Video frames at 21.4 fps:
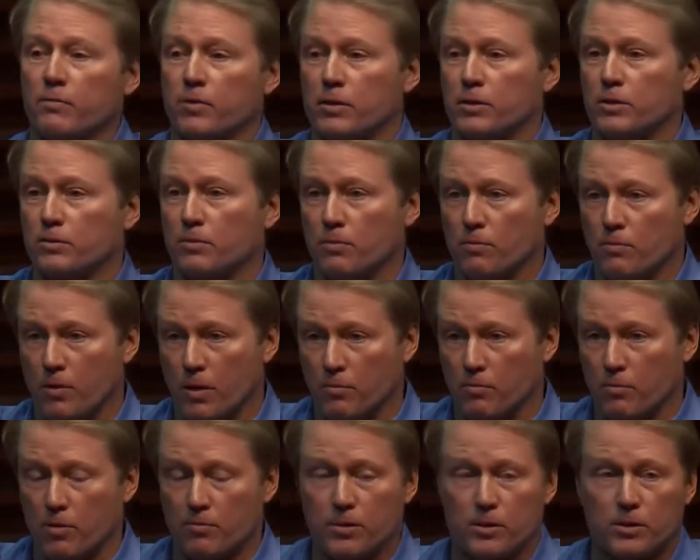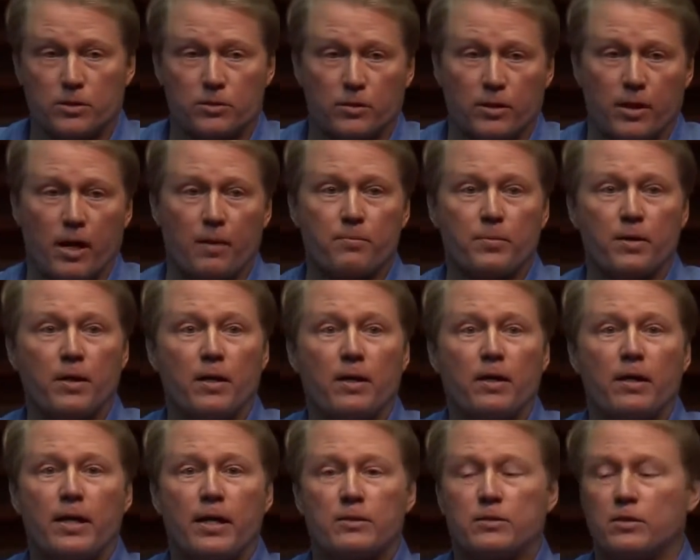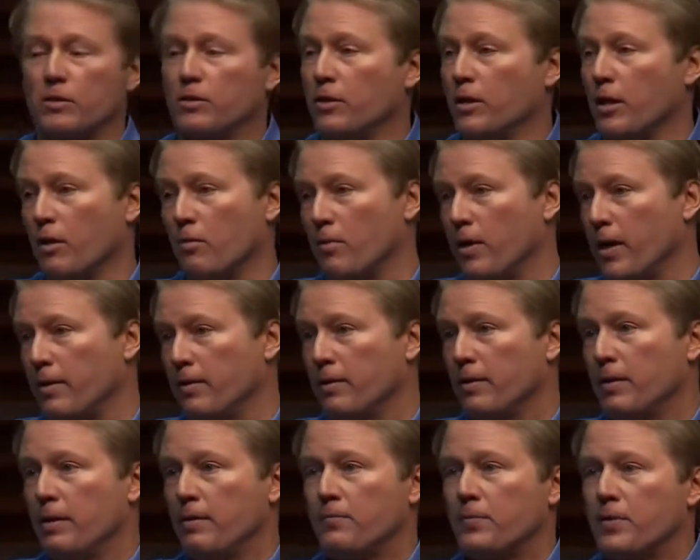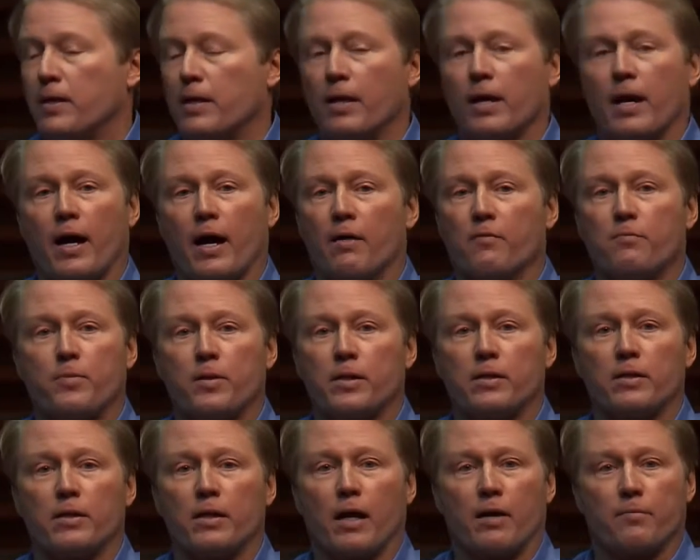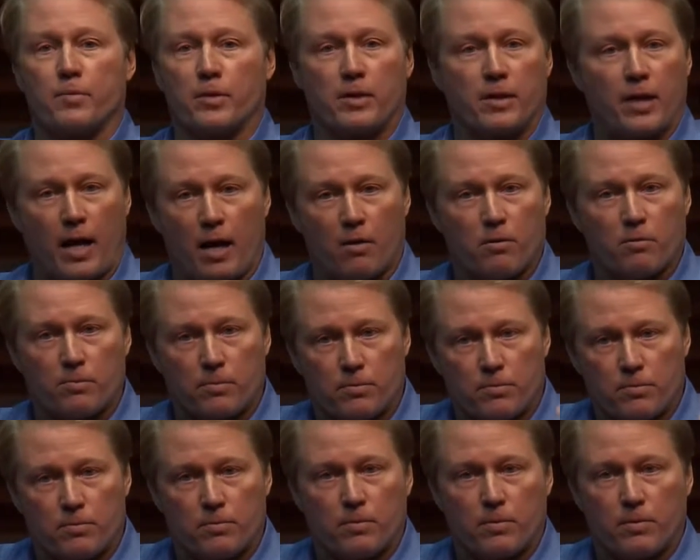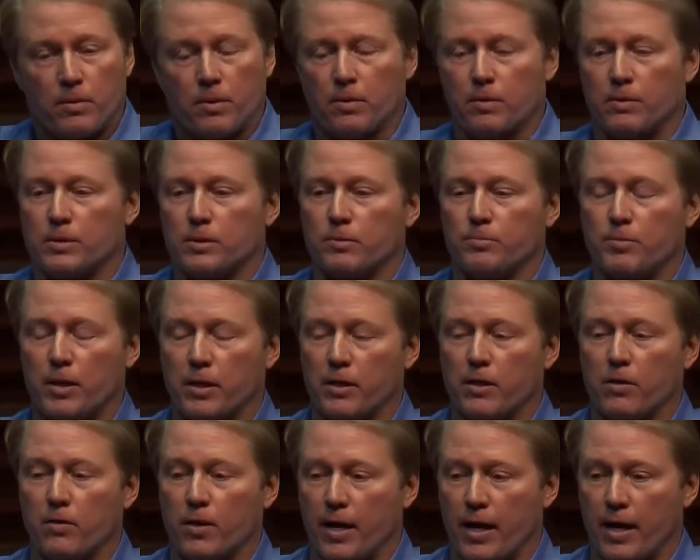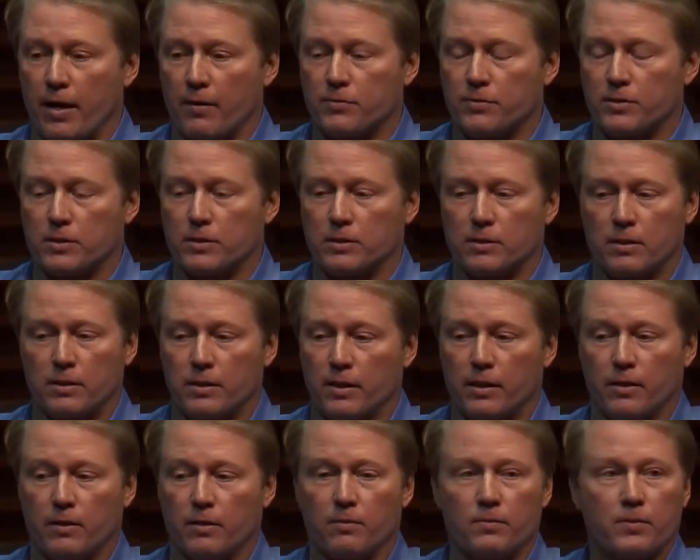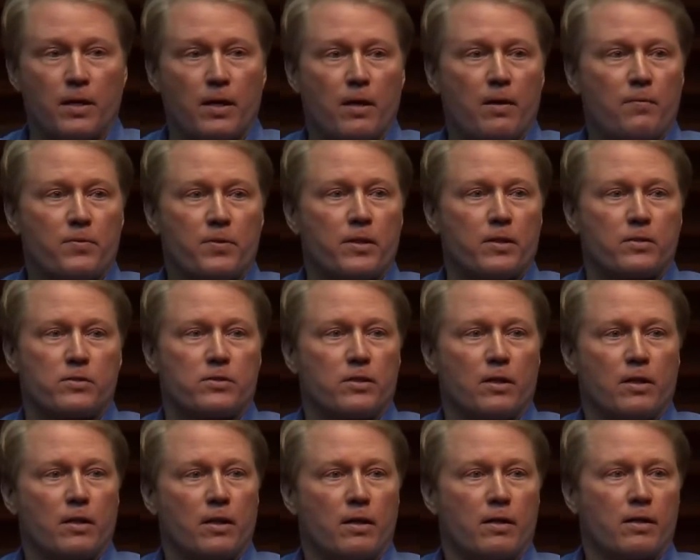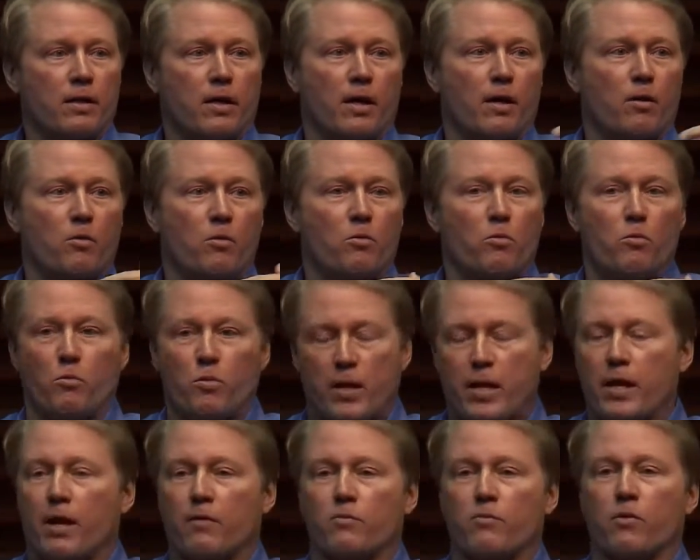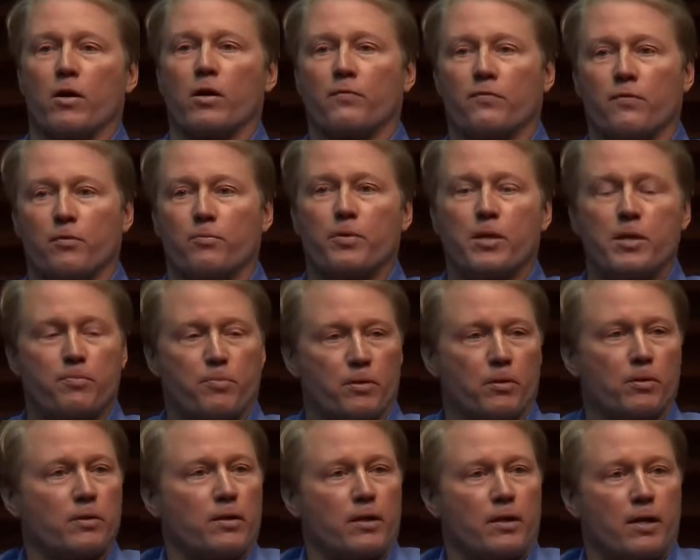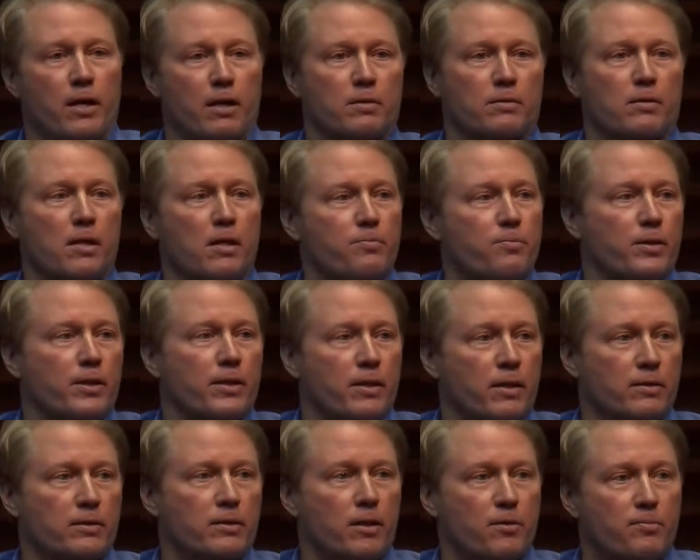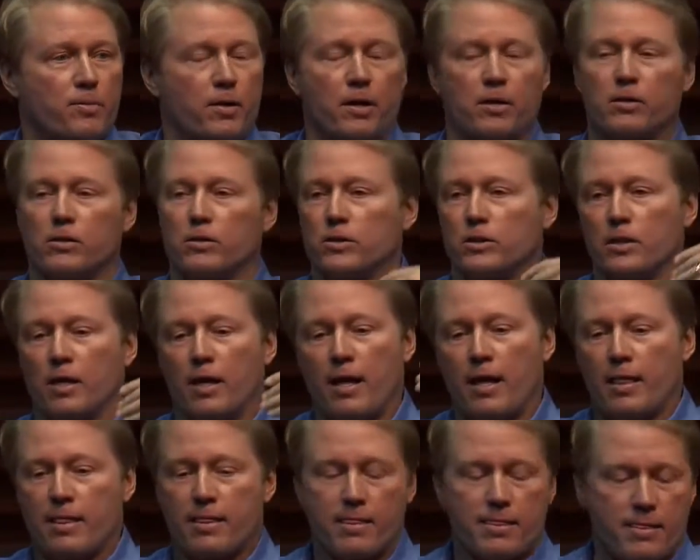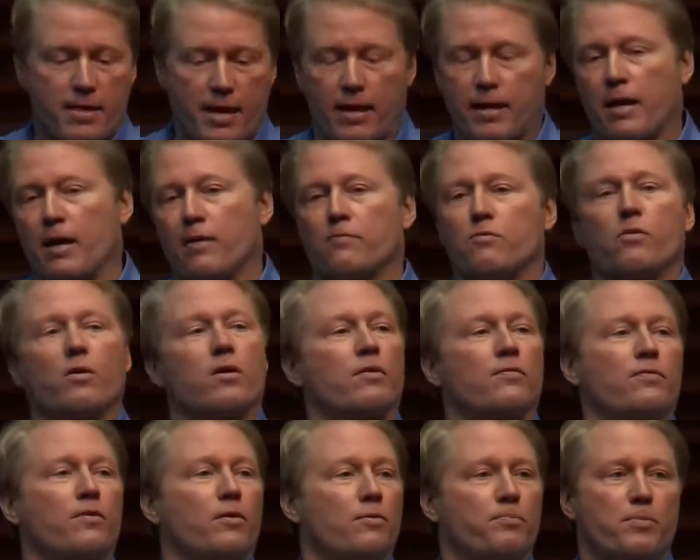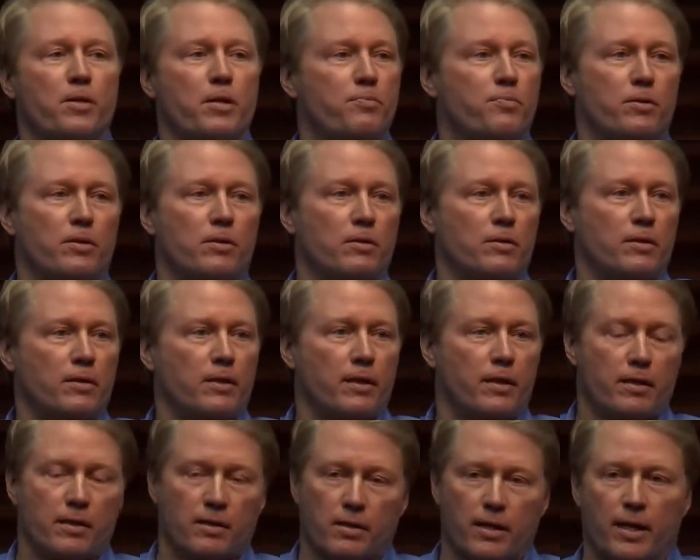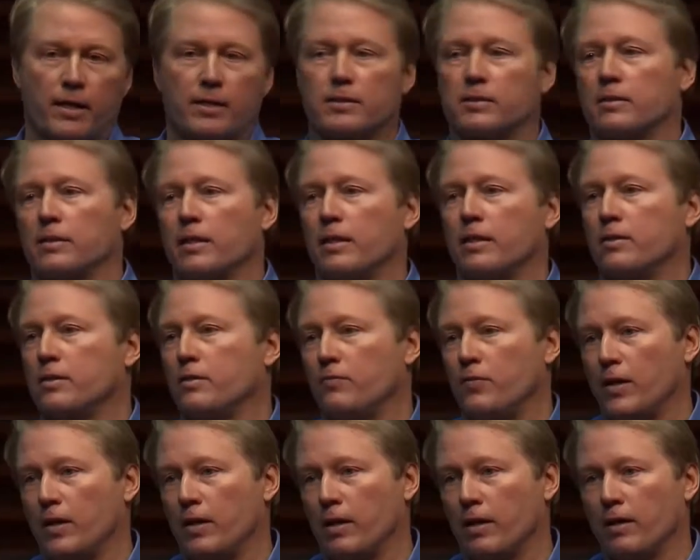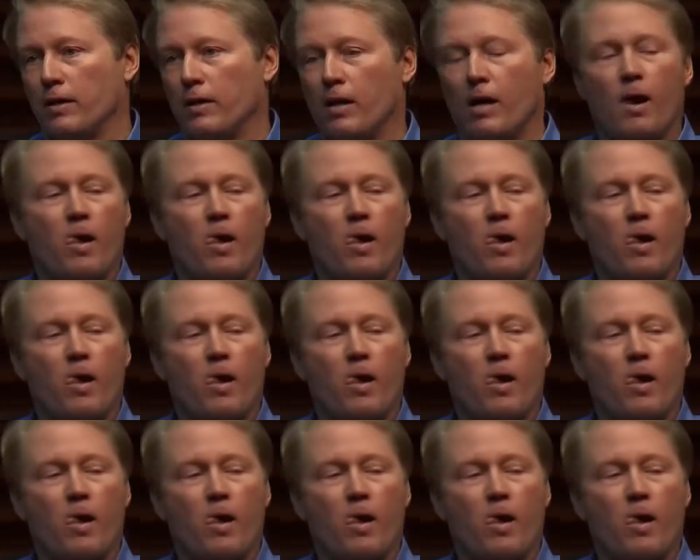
Well, this one woman stood up and said, you know what, you know, I've been, I've been now, you know, it's been a year and a half since the deal. This, uh, we have wonderful people in our company, Healthcare Partners. They have wonderful people in Legacy DaVita.